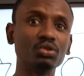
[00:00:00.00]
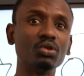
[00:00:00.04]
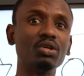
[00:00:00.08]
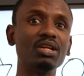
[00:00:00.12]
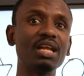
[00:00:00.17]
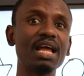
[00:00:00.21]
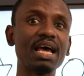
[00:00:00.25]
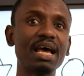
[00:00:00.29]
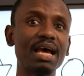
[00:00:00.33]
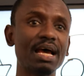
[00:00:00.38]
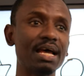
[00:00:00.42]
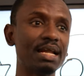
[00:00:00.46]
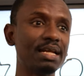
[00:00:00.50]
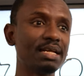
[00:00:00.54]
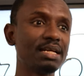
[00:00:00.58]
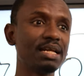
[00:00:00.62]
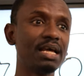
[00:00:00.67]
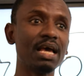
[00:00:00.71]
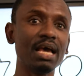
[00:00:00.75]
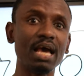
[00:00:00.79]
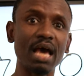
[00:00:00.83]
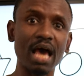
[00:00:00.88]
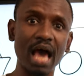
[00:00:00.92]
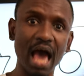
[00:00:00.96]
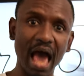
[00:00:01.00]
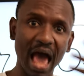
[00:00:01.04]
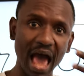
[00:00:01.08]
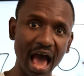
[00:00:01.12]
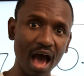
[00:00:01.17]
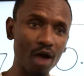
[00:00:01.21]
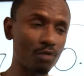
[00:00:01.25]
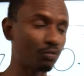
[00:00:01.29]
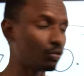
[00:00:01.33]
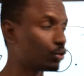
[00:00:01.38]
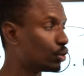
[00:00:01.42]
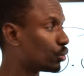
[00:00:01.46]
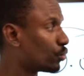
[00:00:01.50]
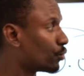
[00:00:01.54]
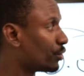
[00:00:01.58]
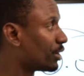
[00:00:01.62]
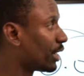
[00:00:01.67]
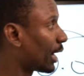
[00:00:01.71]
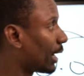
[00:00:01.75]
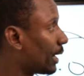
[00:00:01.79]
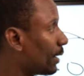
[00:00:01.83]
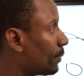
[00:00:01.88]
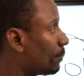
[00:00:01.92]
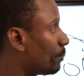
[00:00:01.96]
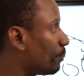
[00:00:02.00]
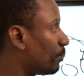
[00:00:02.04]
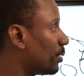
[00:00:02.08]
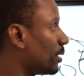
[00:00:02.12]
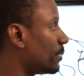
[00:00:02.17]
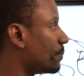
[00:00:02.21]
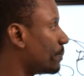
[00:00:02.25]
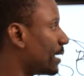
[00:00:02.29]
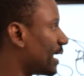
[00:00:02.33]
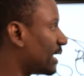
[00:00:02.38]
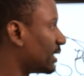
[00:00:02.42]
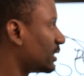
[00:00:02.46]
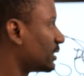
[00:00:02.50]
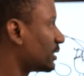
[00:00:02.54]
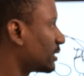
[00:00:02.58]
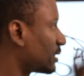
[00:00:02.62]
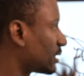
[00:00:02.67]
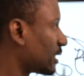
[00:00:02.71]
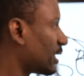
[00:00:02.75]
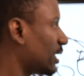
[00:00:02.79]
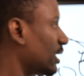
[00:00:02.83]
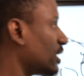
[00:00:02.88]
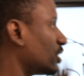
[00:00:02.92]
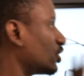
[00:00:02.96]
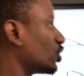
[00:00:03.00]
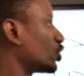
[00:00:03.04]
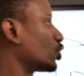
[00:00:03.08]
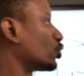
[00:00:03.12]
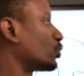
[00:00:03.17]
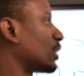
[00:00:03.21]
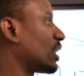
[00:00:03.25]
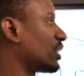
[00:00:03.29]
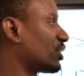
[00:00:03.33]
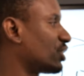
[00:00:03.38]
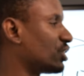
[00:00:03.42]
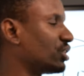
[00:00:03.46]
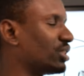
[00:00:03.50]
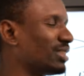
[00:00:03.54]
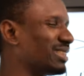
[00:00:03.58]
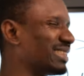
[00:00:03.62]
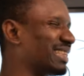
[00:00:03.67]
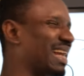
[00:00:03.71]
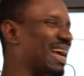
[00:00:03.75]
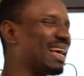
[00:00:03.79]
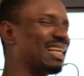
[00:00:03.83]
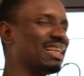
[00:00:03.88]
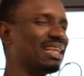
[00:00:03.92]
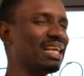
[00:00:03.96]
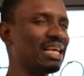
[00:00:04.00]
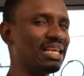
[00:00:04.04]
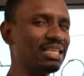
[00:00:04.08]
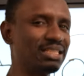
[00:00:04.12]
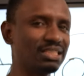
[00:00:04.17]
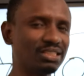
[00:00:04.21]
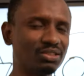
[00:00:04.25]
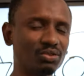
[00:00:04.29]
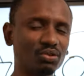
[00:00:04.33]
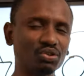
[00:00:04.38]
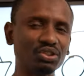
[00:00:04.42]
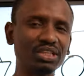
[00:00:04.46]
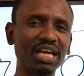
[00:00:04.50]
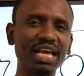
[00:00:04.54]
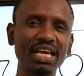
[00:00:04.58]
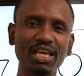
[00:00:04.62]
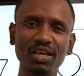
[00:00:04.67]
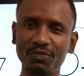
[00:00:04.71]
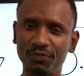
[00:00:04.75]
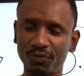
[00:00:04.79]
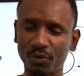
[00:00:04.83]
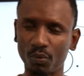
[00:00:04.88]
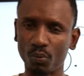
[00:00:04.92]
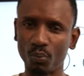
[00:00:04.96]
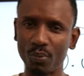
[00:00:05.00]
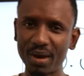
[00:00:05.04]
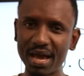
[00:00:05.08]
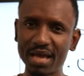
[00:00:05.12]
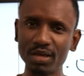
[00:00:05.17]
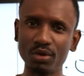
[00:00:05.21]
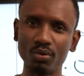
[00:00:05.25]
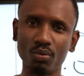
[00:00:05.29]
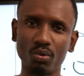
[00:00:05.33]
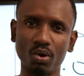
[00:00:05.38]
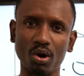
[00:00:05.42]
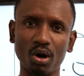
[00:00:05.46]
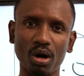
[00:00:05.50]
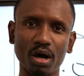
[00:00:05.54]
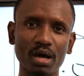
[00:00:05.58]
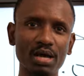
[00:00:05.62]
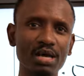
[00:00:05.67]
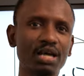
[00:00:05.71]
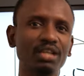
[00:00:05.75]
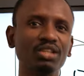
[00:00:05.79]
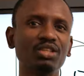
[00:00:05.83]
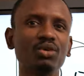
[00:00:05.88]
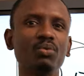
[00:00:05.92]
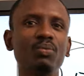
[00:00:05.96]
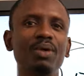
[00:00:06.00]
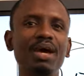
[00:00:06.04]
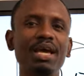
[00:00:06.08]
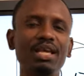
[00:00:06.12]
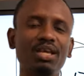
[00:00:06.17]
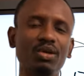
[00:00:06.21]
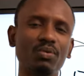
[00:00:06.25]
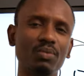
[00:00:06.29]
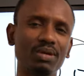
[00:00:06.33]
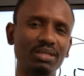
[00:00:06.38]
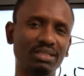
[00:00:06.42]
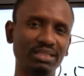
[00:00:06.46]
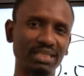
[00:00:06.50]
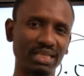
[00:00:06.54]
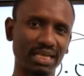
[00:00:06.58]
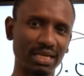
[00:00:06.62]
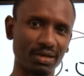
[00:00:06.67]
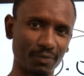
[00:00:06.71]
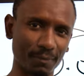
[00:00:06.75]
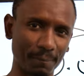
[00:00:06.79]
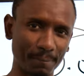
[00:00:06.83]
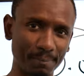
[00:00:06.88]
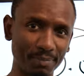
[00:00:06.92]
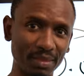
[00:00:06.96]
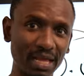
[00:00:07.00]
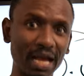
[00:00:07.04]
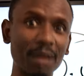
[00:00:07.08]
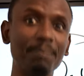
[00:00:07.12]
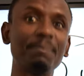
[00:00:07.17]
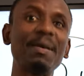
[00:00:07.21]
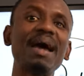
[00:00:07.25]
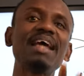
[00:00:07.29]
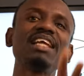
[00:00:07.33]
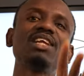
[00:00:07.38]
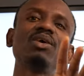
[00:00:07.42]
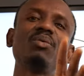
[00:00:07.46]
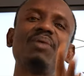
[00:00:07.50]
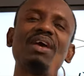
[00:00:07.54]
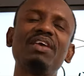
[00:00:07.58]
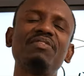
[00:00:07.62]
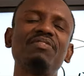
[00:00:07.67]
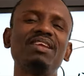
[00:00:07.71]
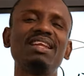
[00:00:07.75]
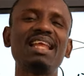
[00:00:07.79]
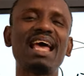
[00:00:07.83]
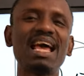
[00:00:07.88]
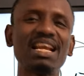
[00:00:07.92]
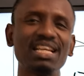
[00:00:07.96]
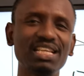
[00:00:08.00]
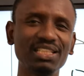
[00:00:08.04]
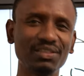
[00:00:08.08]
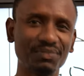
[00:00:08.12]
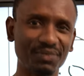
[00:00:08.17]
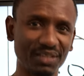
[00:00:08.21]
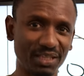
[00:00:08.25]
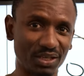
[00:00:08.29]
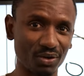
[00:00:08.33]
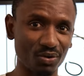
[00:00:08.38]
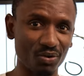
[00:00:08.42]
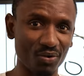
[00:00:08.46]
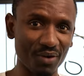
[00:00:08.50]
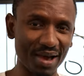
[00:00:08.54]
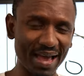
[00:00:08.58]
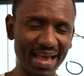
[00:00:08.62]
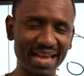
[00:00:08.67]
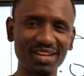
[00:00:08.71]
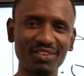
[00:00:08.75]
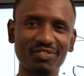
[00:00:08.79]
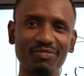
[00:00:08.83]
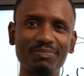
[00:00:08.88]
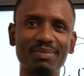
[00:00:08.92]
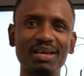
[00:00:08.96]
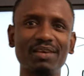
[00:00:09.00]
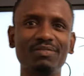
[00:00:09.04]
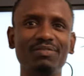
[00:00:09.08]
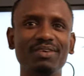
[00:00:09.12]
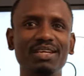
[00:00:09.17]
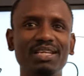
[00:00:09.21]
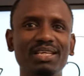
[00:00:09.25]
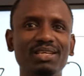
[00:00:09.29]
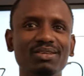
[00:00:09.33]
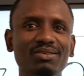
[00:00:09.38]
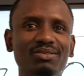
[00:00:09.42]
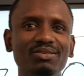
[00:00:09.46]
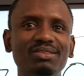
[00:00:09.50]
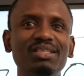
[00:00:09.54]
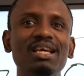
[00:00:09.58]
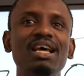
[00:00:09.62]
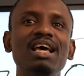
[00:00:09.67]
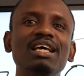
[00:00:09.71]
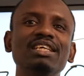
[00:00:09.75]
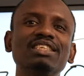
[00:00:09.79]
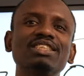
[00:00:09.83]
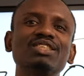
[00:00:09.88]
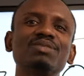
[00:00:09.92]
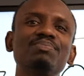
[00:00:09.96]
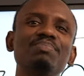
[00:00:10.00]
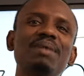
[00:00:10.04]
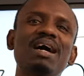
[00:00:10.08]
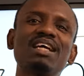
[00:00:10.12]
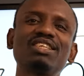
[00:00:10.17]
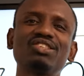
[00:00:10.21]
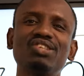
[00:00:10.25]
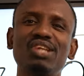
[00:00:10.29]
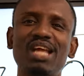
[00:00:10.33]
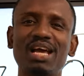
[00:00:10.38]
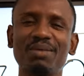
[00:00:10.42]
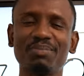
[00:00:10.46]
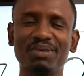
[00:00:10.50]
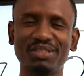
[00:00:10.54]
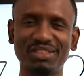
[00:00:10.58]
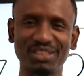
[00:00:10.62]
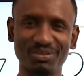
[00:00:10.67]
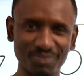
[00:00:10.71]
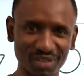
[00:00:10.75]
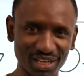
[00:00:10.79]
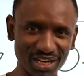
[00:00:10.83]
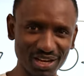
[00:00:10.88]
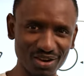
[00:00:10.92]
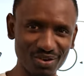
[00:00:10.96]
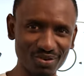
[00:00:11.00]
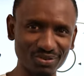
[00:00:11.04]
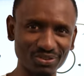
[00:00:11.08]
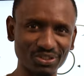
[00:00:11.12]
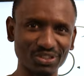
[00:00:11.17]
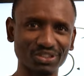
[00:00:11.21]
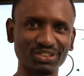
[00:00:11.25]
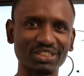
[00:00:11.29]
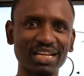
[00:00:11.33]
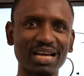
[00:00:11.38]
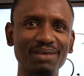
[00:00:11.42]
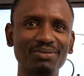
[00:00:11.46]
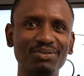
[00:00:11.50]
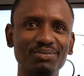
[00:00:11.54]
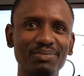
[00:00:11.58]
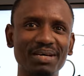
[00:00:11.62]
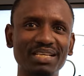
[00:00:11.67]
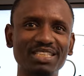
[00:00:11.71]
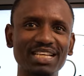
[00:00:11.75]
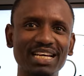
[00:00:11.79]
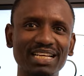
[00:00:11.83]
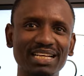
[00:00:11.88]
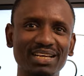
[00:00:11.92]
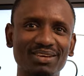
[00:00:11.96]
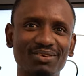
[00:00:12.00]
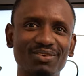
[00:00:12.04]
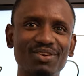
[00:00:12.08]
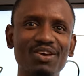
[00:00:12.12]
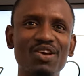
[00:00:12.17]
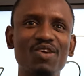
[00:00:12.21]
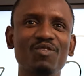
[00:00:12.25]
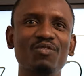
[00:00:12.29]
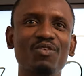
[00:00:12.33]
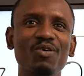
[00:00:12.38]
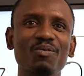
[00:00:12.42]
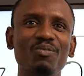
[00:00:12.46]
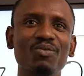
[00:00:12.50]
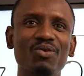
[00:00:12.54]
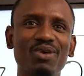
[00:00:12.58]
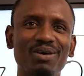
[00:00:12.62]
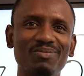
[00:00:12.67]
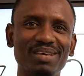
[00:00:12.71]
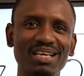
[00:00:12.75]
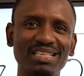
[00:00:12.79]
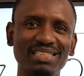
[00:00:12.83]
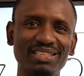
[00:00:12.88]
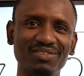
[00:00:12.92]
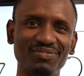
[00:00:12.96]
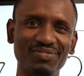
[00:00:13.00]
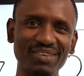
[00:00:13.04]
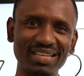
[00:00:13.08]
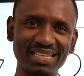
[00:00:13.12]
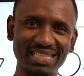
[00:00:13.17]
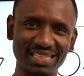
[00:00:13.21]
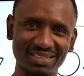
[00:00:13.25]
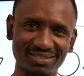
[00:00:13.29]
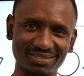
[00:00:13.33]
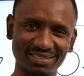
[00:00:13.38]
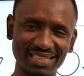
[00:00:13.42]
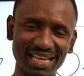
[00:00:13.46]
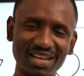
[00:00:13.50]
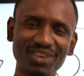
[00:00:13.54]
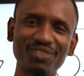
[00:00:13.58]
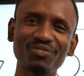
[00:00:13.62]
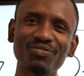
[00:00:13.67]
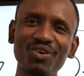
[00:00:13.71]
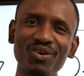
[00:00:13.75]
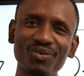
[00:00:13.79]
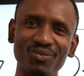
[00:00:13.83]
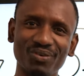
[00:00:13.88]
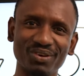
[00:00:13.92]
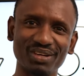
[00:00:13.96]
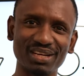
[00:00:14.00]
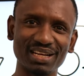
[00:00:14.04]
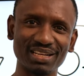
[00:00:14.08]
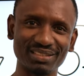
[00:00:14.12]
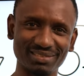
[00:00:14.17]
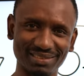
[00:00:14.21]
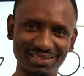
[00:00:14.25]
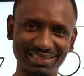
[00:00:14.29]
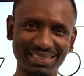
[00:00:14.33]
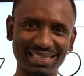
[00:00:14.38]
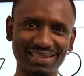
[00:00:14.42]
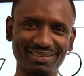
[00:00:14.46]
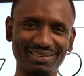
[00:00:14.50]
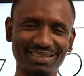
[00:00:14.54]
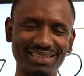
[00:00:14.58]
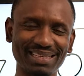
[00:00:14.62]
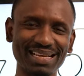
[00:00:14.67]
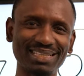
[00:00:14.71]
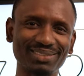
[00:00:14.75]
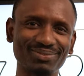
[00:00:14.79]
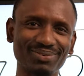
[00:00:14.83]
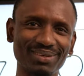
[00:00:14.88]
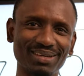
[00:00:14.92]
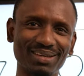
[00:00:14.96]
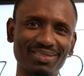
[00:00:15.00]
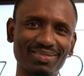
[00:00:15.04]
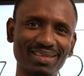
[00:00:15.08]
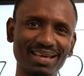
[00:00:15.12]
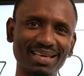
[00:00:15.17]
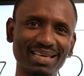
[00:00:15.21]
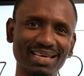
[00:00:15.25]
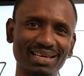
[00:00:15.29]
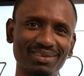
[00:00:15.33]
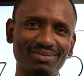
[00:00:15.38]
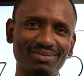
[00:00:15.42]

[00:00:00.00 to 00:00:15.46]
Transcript: to learn how you could implement strategies like this to take it from where you are to where you want to go. And by the way, if you like this video or any of my videos, smash the like button below, subscribe to my channel for more amazing videos. I look forward to sharing the next one. Thank